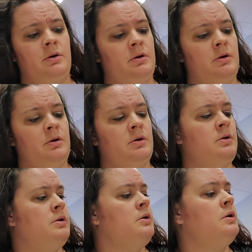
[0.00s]

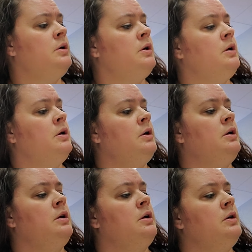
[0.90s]

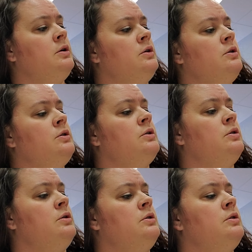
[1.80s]
No one is speaking in this clip.